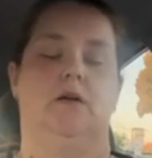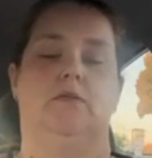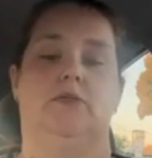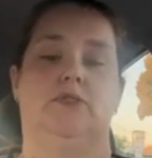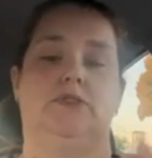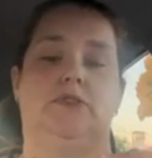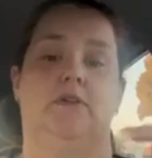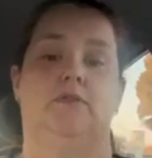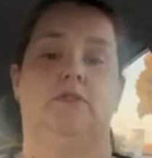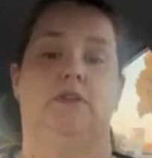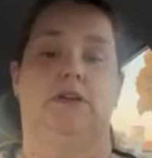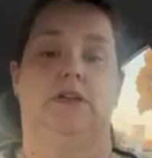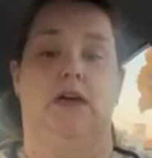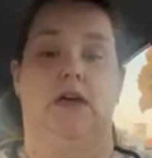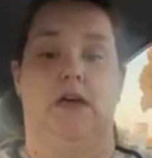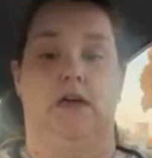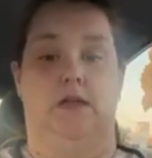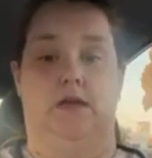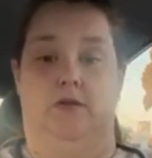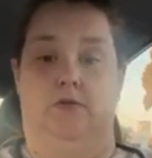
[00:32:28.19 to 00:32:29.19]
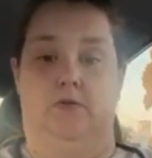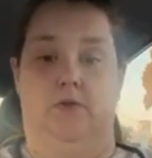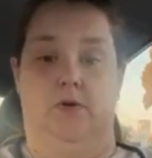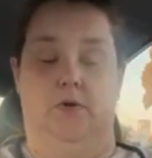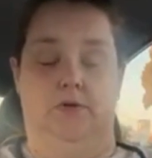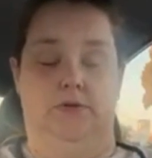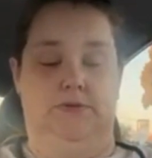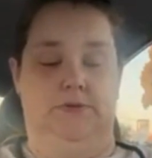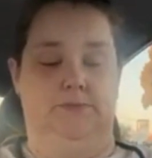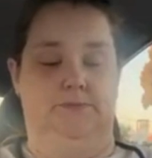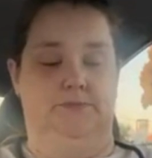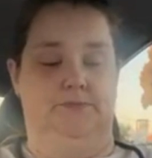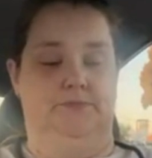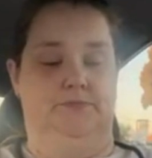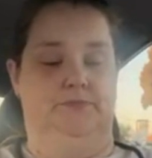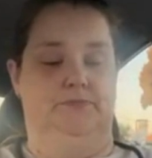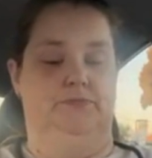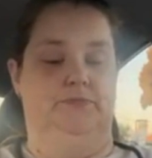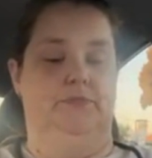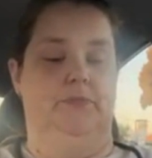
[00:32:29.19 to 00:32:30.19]
of a 70 to 80-year-old,
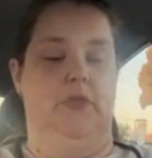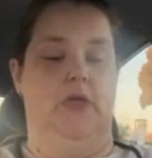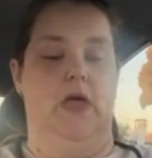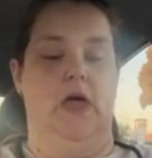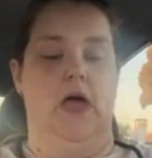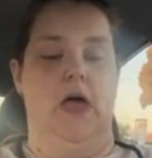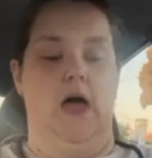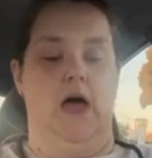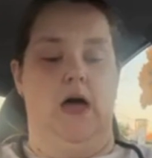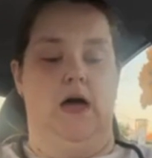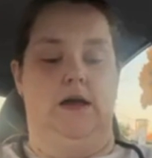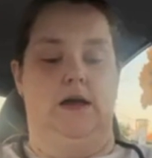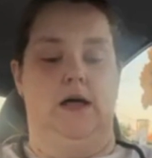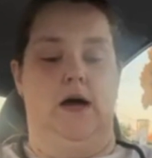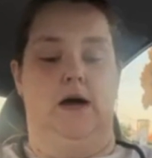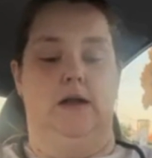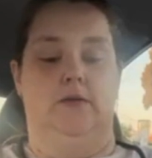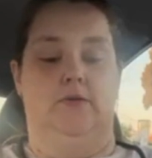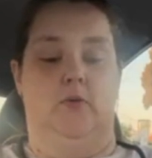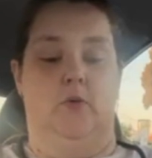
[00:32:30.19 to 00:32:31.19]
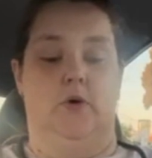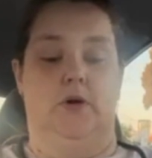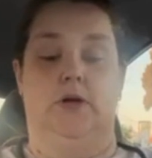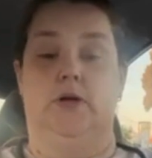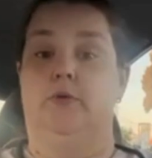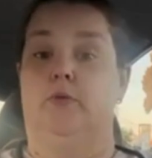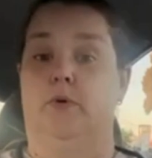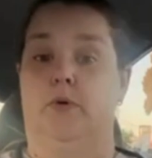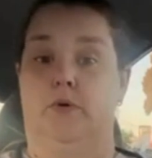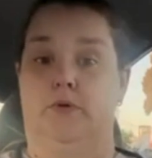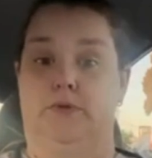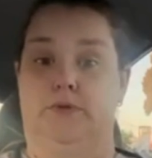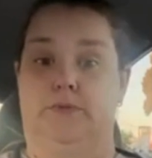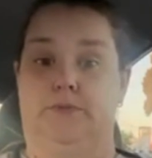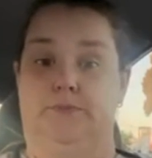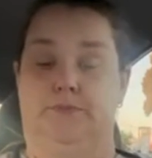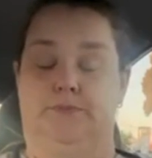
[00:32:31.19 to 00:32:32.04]
not a 40-year-old.